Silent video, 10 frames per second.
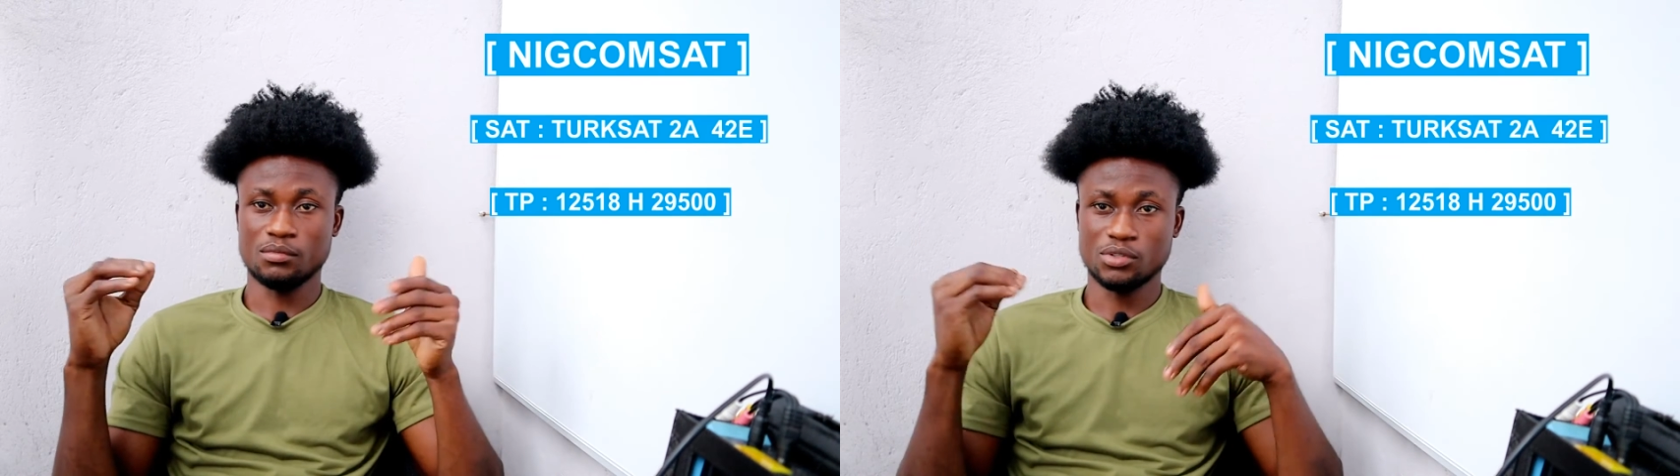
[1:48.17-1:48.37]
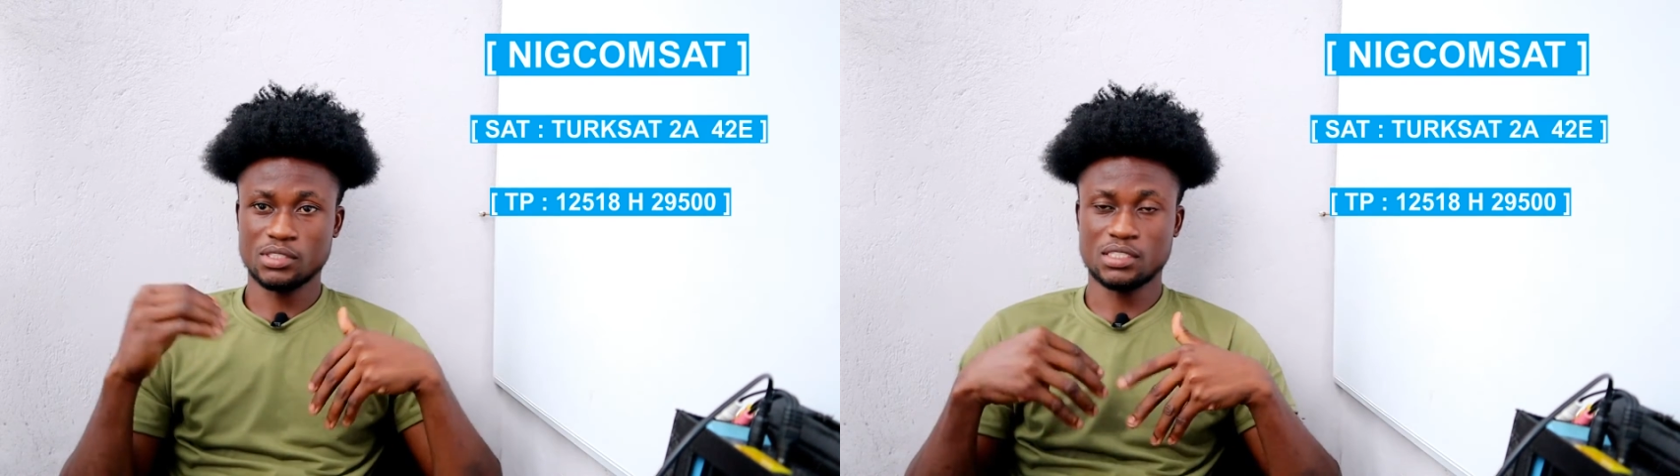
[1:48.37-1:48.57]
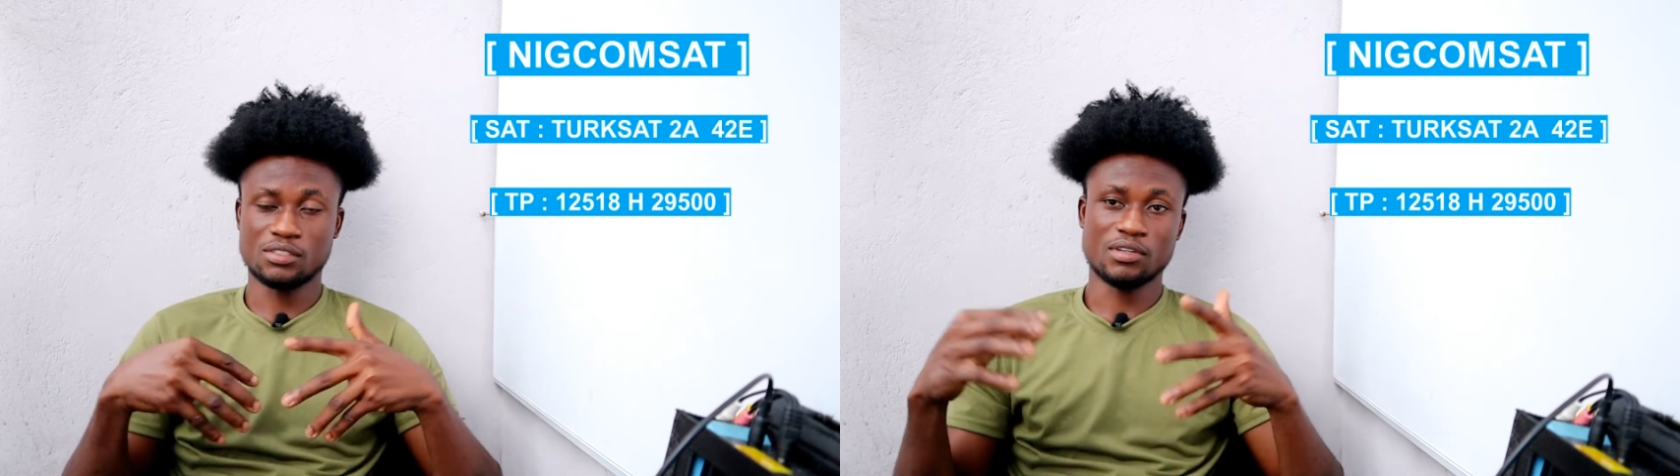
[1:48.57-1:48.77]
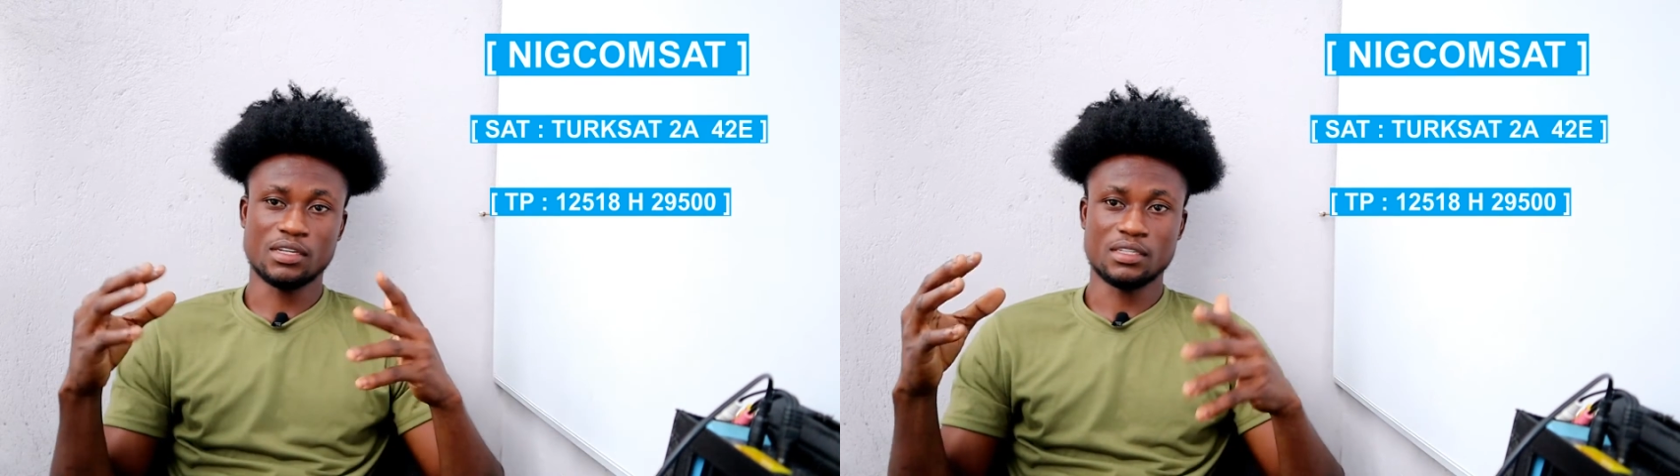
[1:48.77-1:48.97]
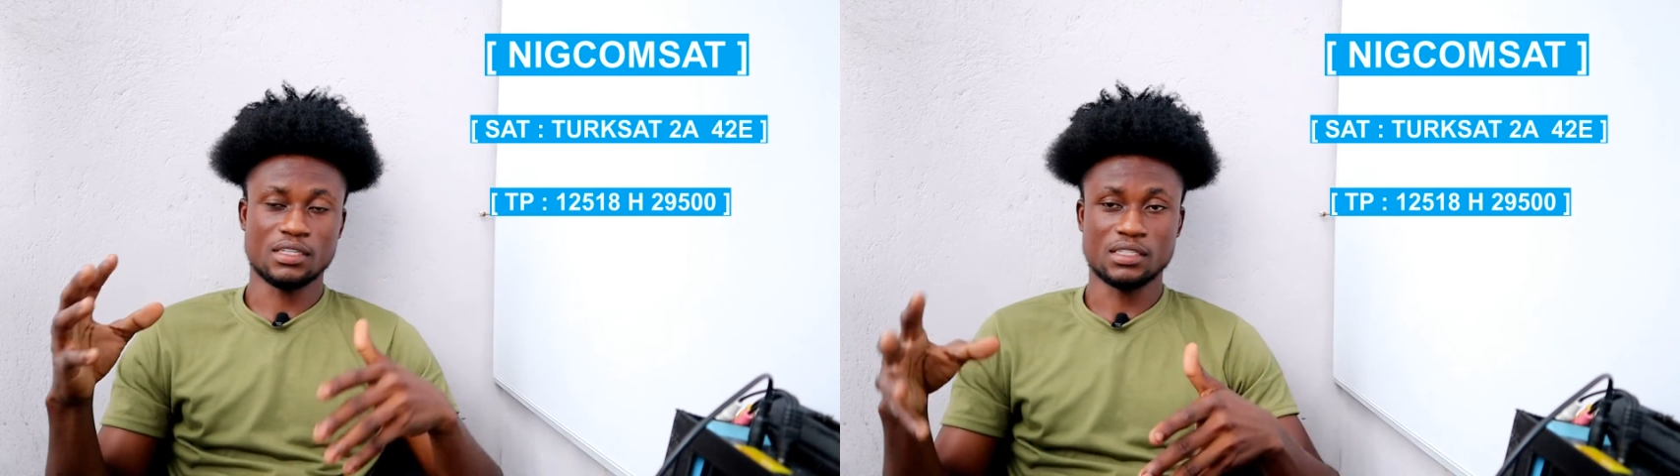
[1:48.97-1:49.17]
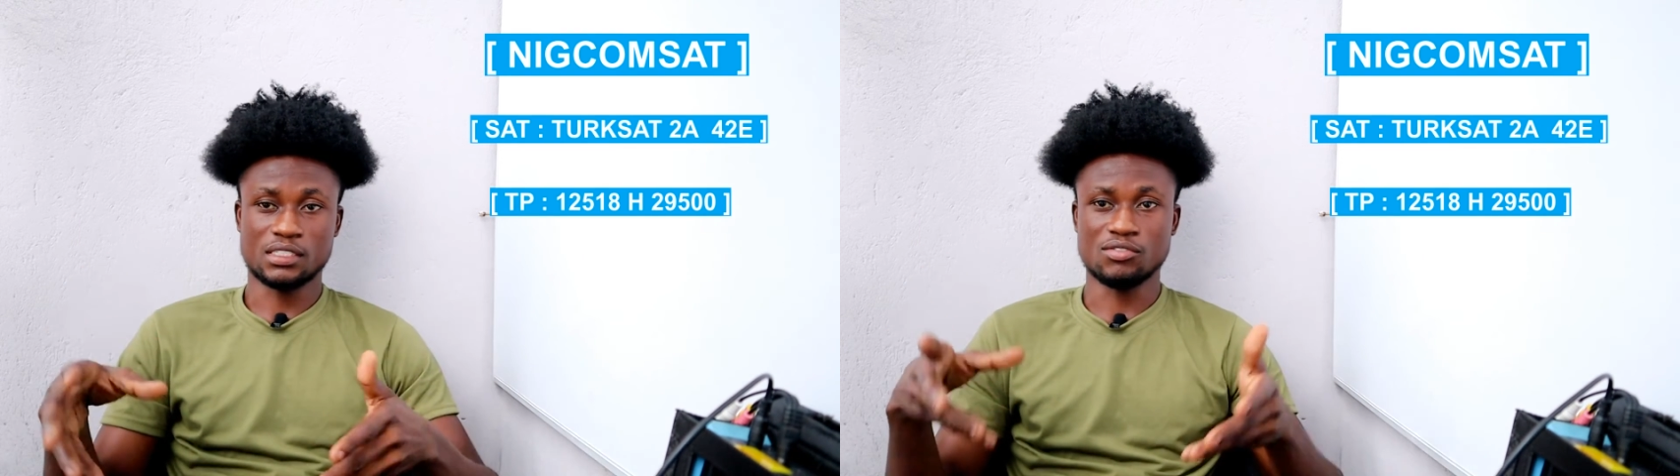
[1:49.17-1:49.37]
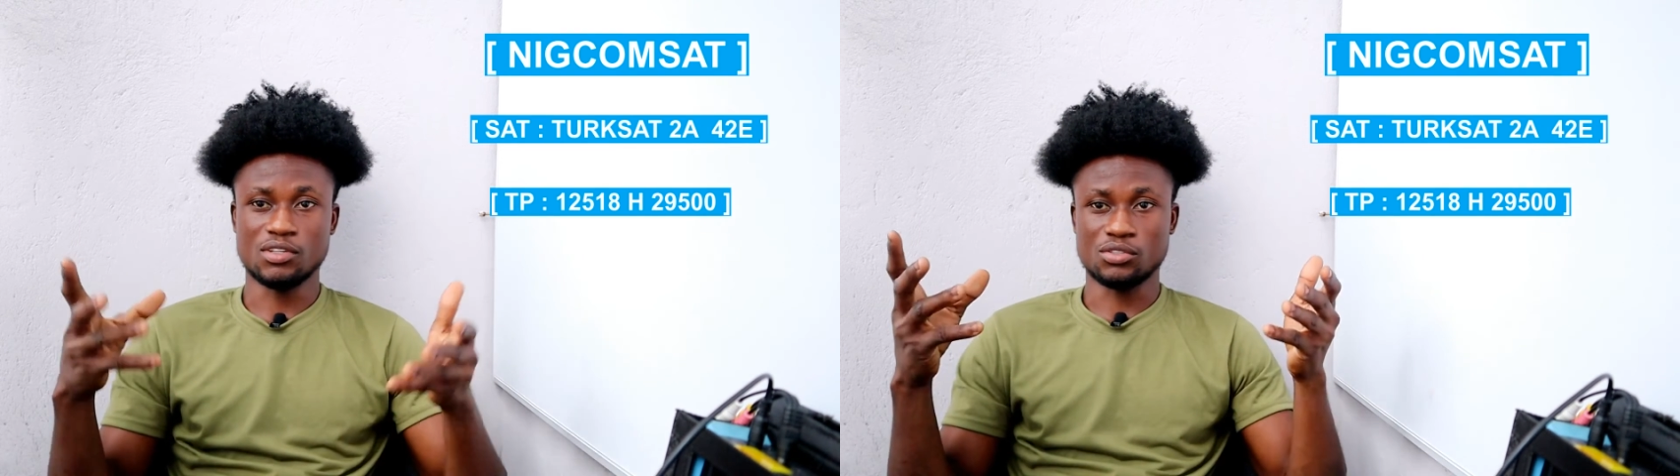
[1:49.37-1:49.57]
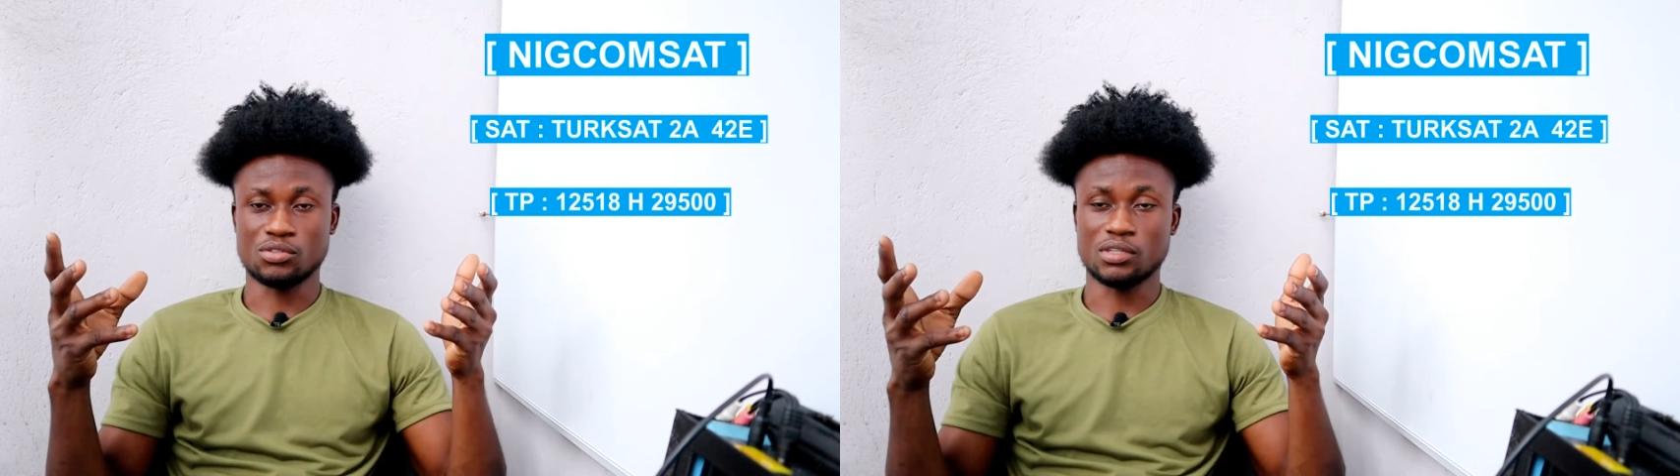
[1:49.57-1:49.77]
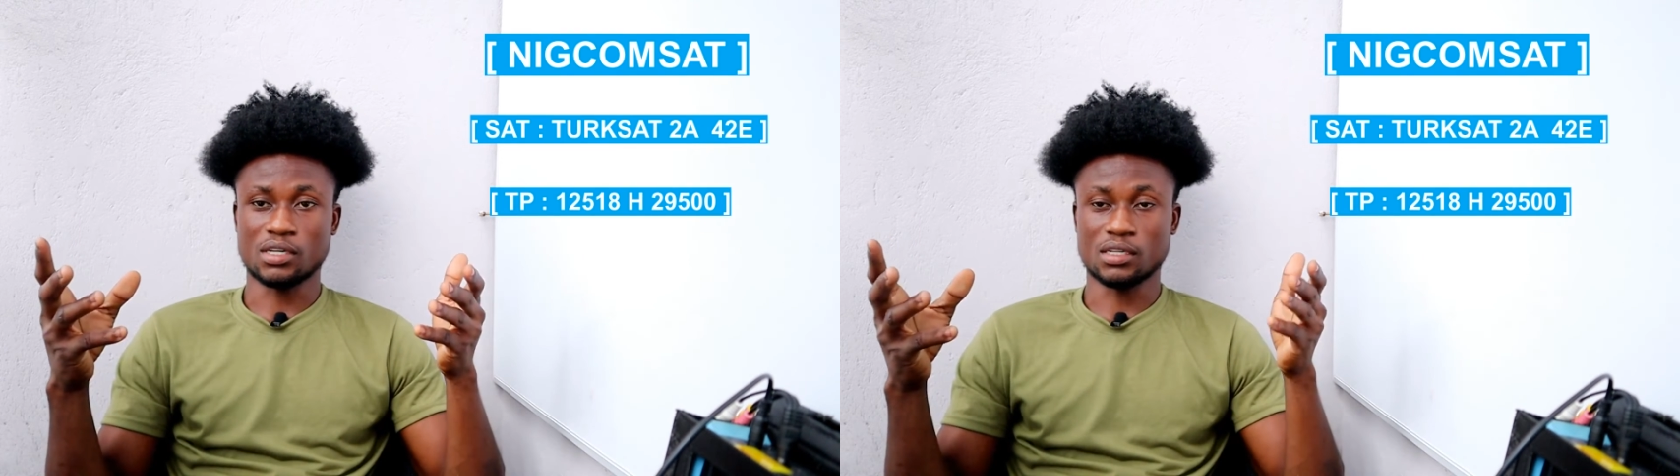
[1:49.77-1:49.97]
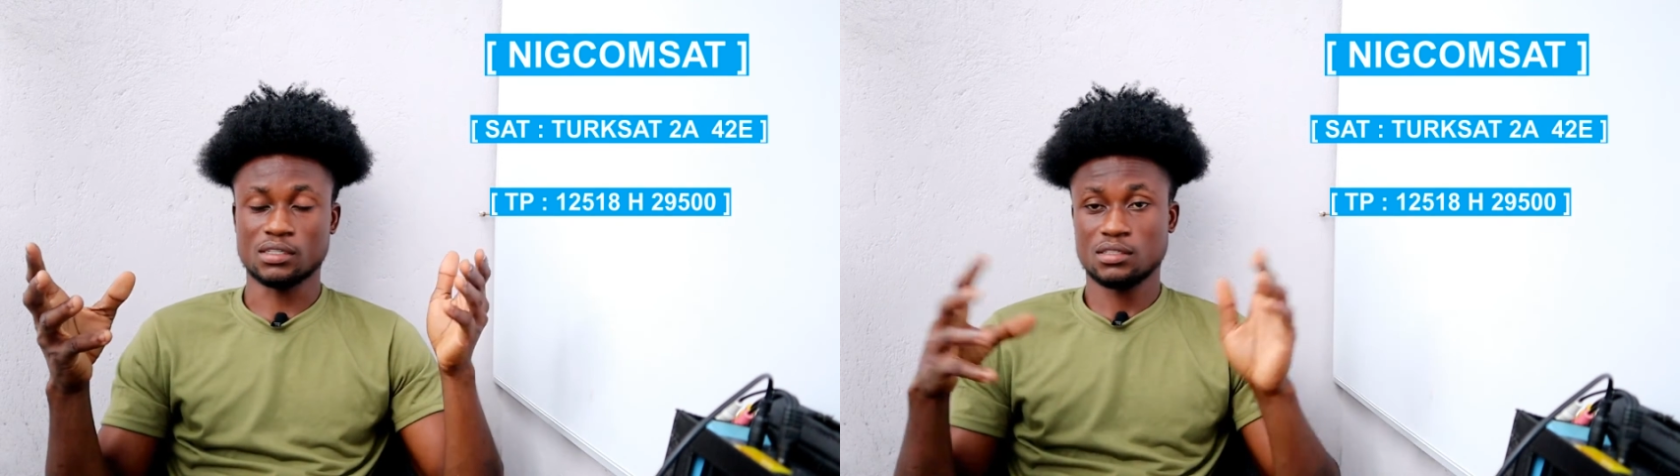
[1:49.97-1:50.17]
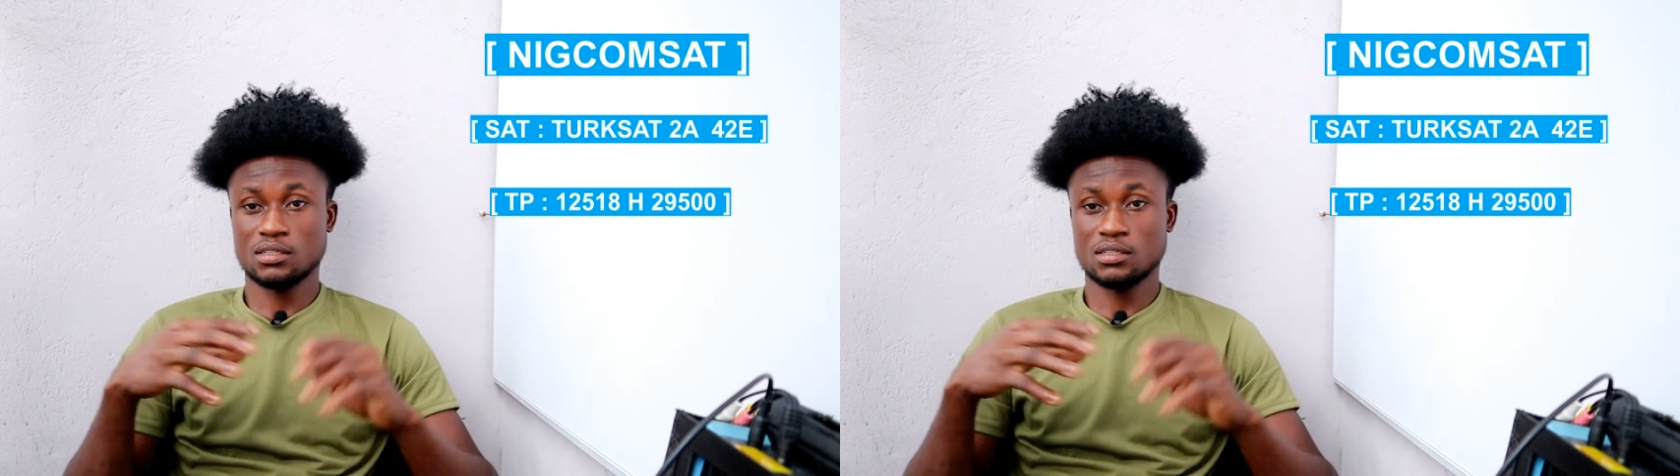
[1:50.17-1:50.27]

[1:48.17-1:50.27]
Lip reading: multi-TV and DSTV lane, so you can